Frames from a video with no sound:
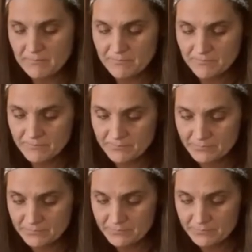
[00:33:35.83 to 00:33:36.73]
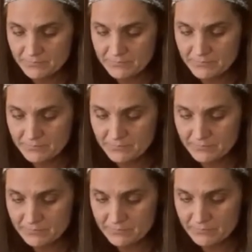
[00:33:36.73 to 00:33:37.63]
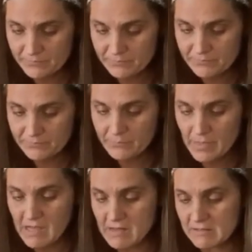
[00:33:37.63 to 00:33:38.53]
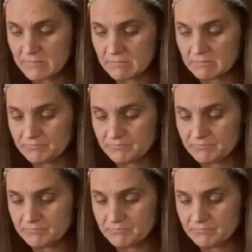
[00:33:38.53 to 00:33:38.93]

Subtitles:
Nobody speaks.